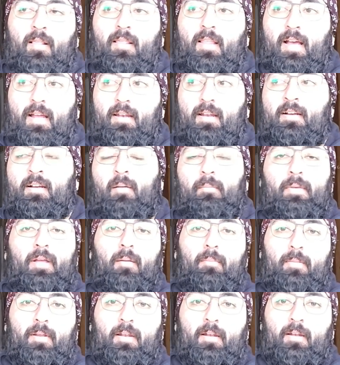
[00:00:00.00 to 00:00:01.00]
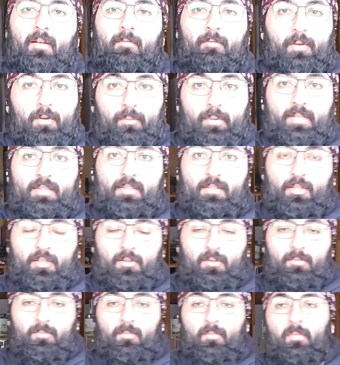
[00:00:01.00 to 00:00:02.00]
that coming up in a few weeks
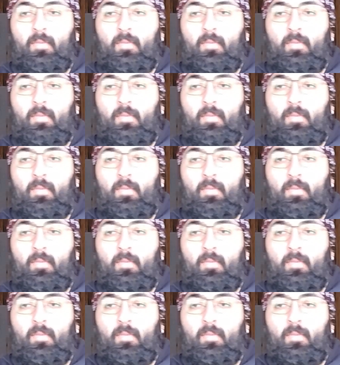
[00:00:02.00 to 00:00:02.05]
too.